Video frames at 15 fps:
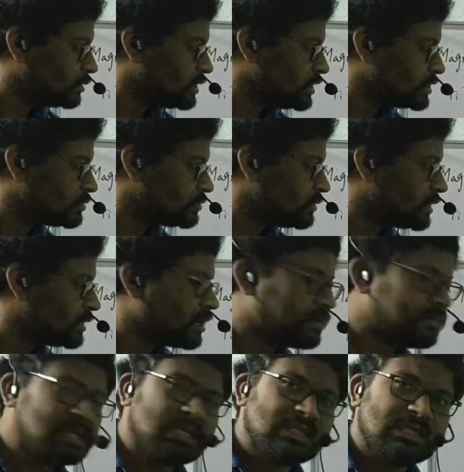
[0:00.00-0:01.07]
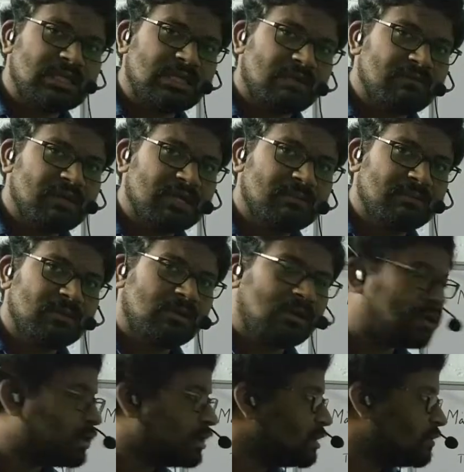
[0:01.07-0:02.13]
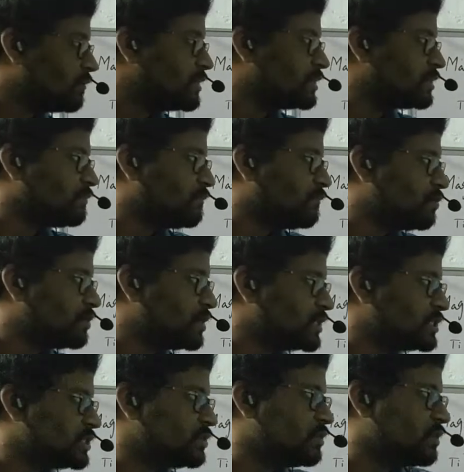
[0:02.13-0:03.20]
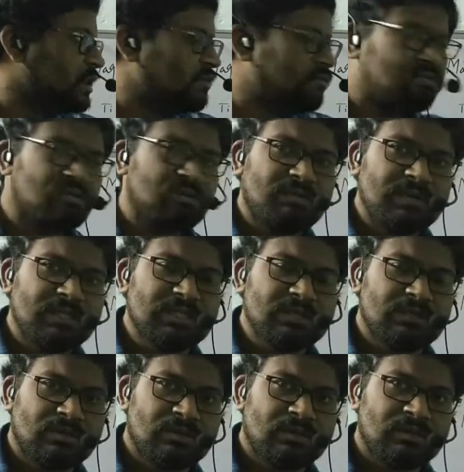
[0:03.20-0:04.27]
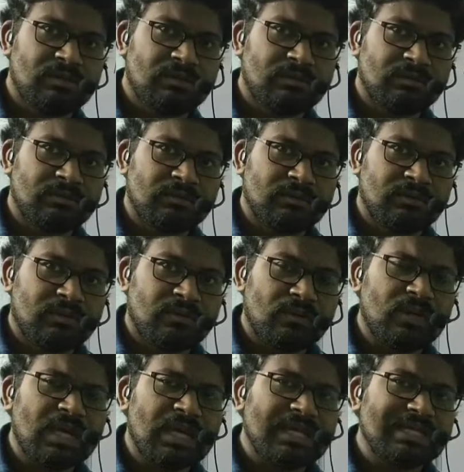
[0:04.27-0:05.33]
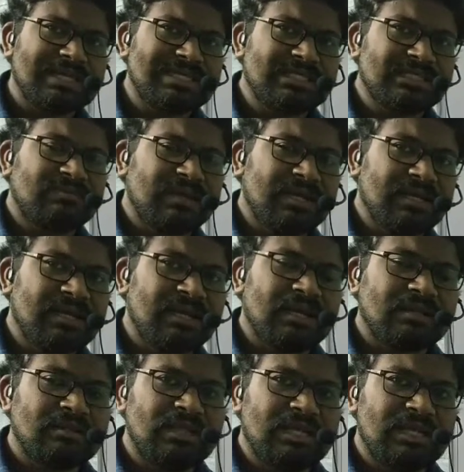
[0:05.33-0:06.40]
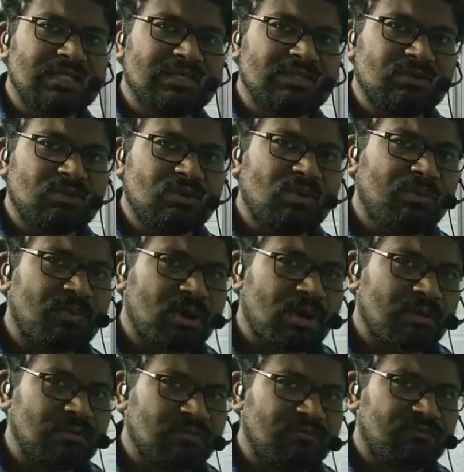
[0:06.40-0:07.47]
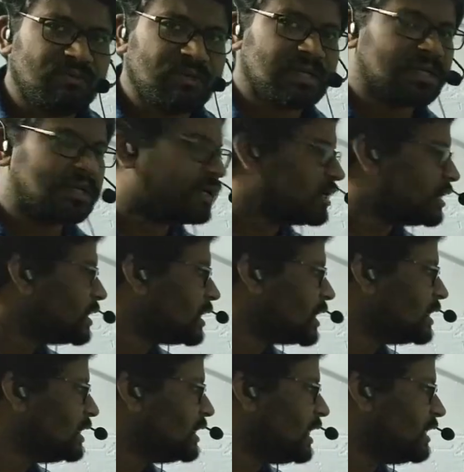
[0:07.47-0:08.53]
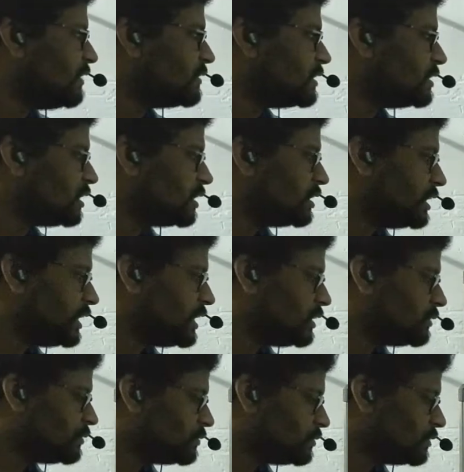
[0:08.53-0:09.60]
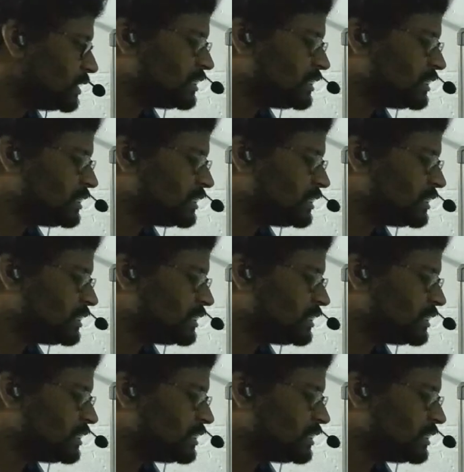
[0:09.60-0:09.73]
These two inner orbitals are available with 4s0 and 4p0. Okay, that's why there is no problem for D1, D2,